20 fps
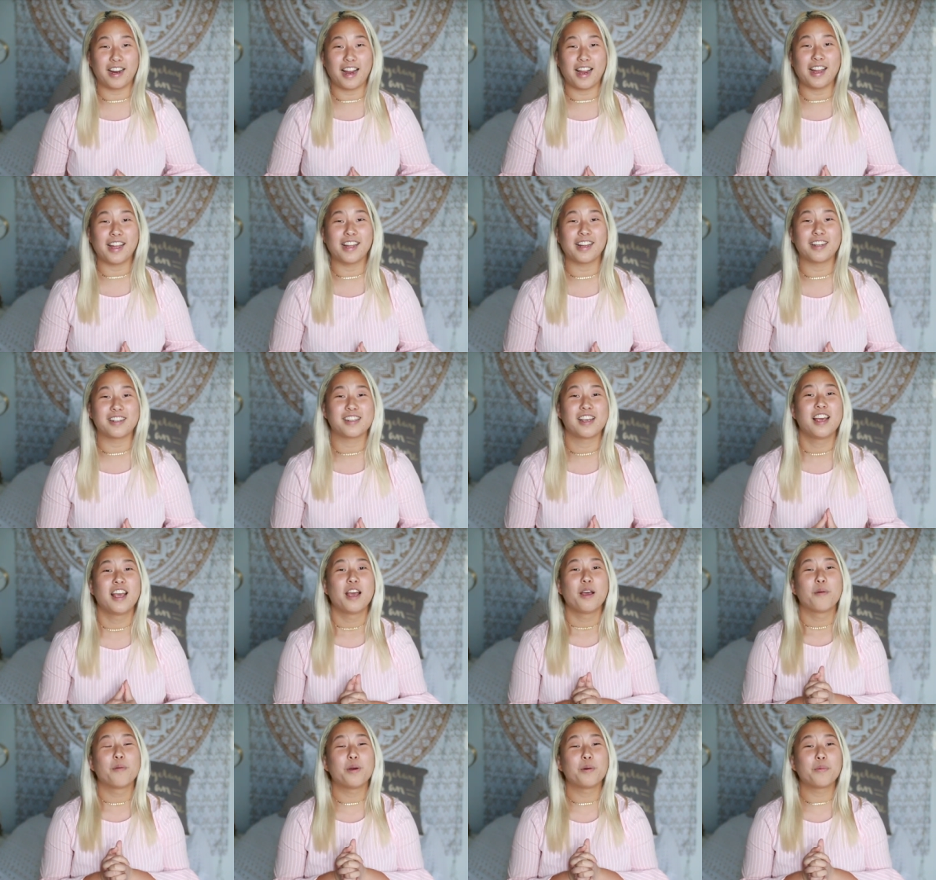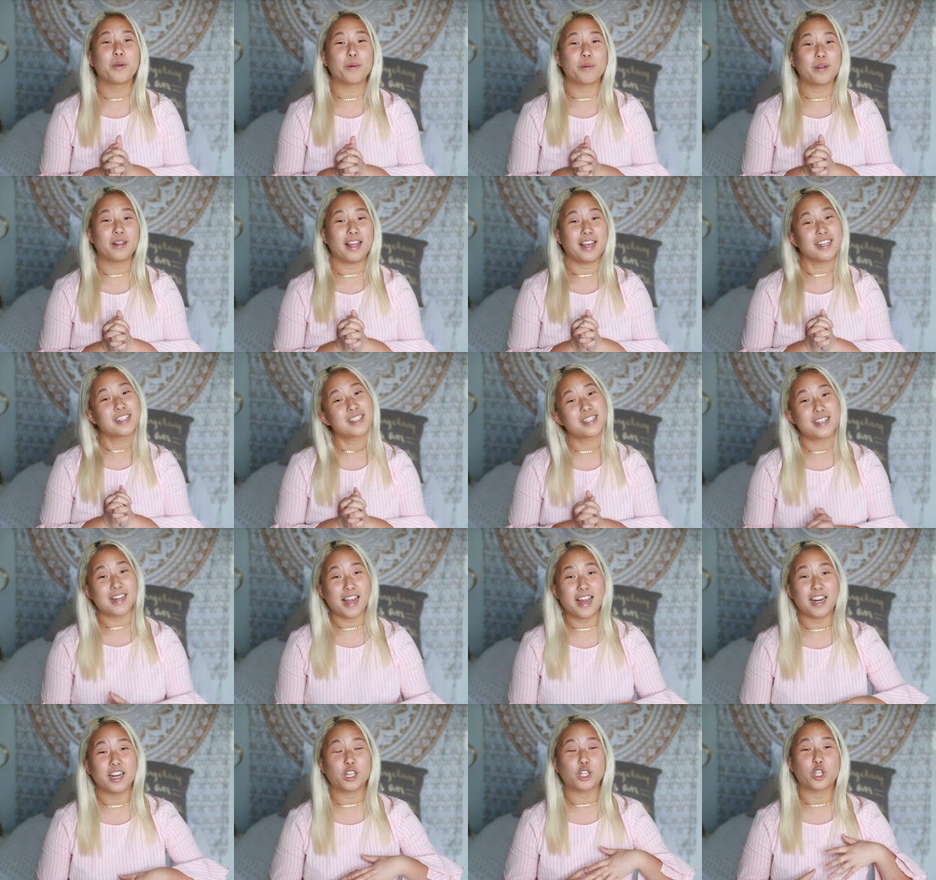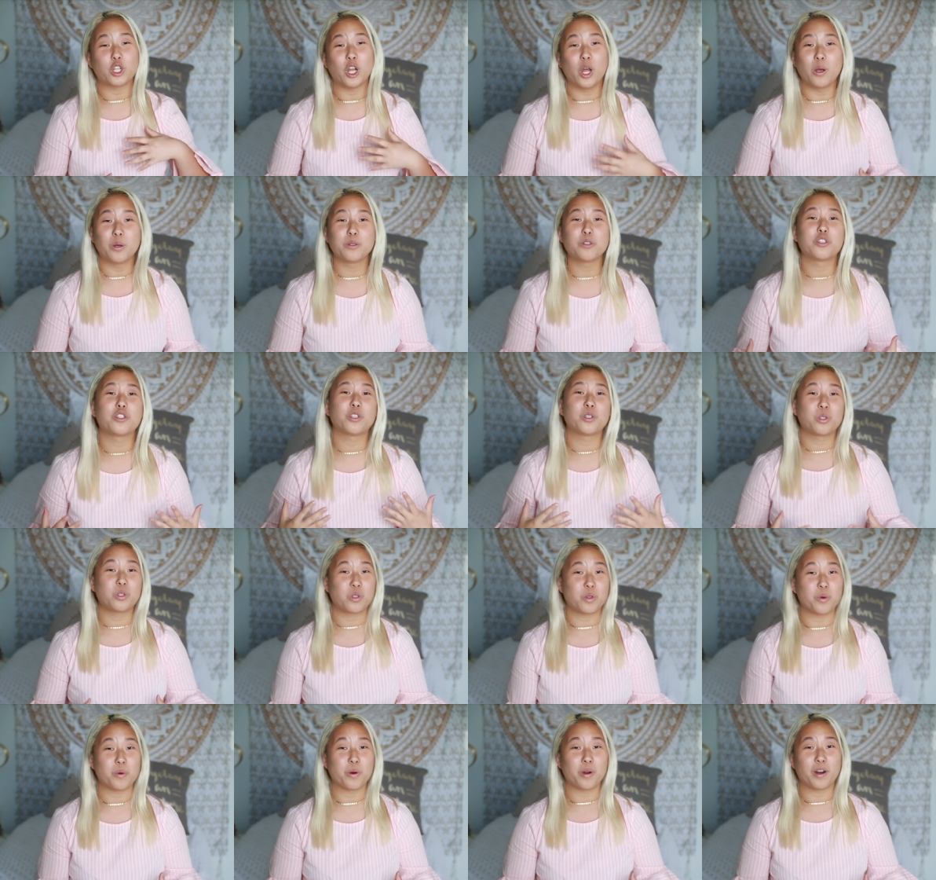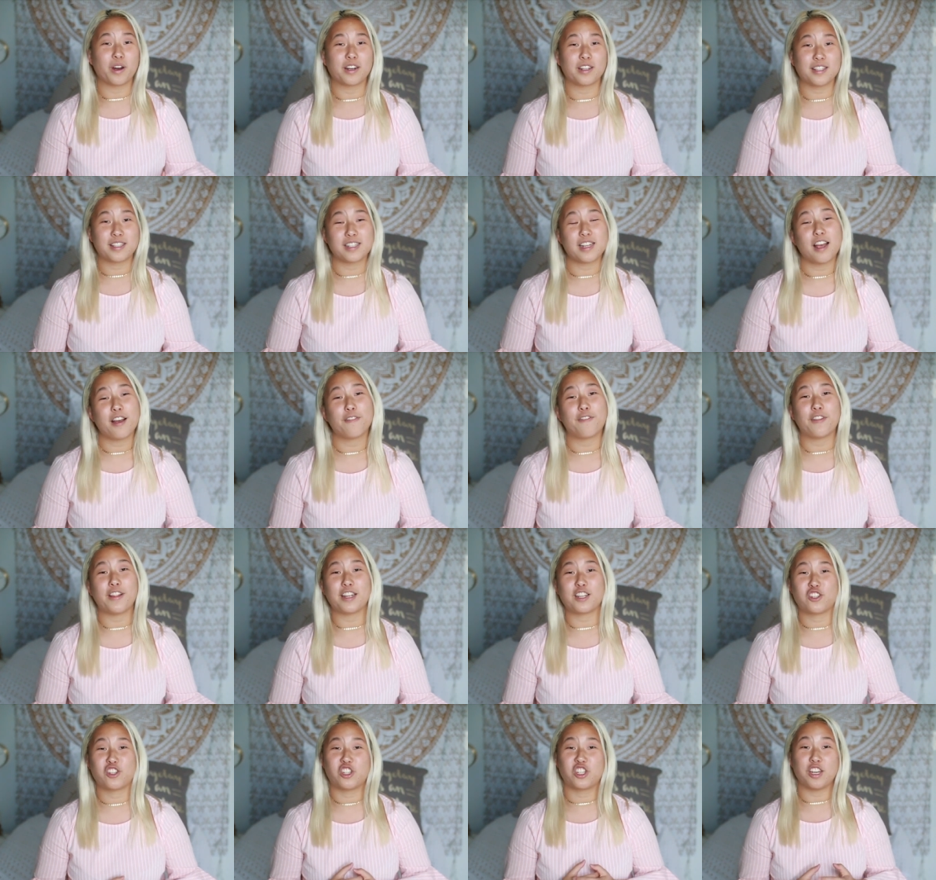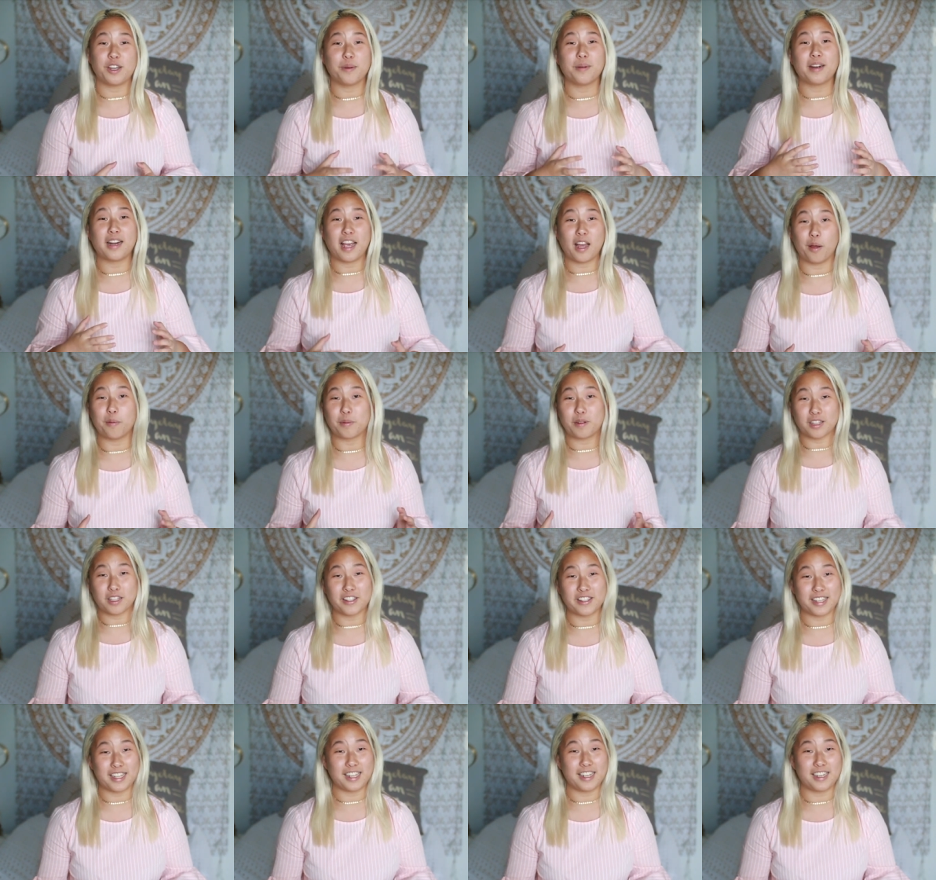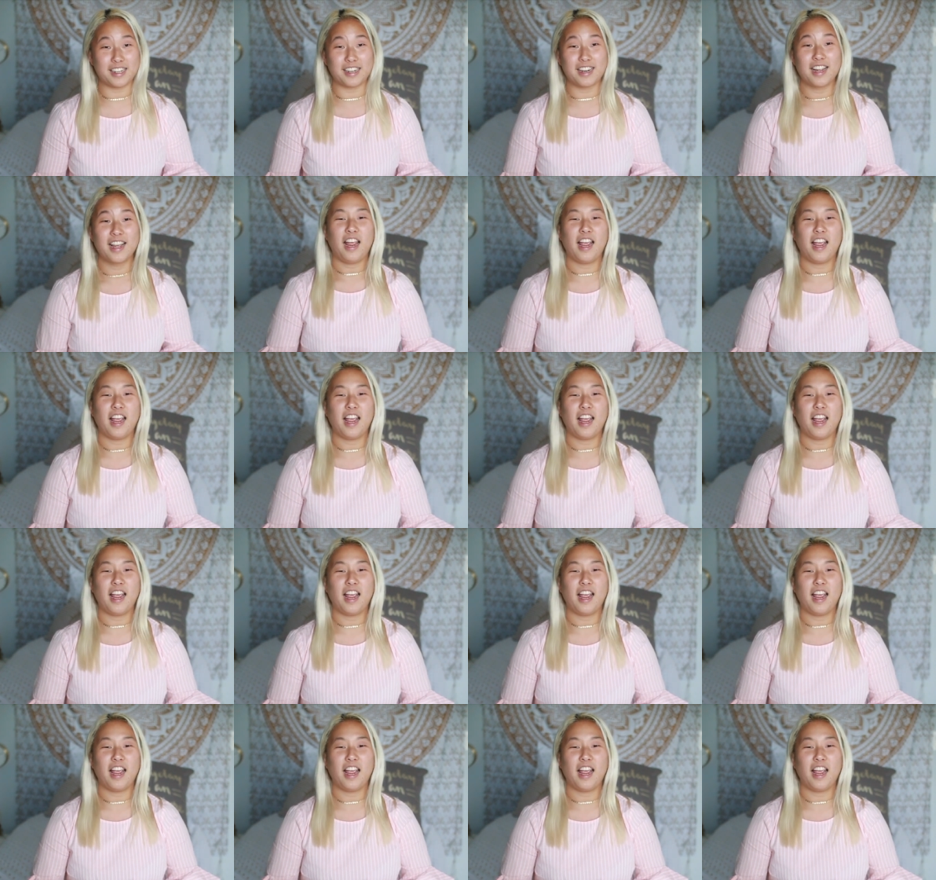And when we would like stay to close the store and stuff, like she would help clean.